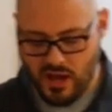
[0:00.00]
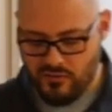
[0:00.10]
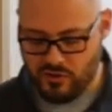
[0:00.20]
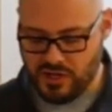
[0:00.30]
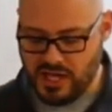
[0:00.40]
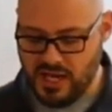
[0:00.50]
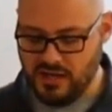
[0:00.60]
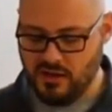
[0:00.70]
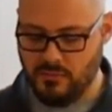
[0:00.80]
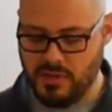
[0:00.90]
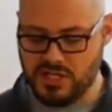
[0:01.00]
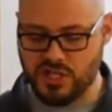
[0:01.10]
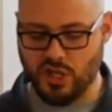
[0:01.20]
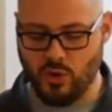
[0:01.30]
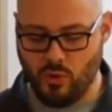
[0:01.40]
For the kingdom is
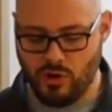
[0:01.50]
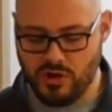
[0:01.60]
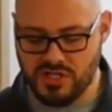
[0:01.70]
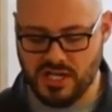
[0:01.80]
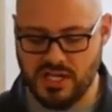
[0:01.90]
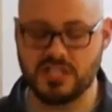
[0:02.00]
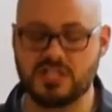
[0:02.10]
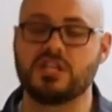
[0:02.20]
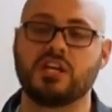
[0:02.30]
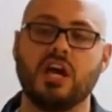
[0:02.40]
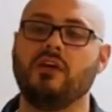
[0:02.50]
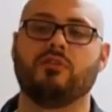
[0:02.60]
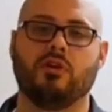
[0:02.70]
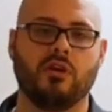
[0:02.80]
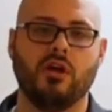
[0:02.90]
the Lord's, and He is the
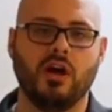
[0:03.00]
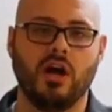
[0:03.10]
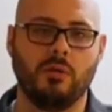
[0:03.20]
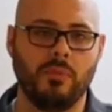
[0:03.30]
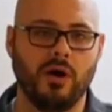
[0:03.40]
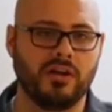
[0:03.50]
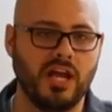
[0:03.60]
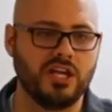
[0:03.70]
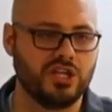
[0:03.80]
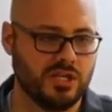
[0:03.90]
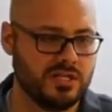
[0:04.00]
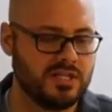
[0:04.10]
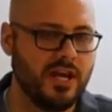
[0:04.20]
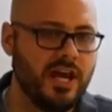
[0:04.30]
governor among nations.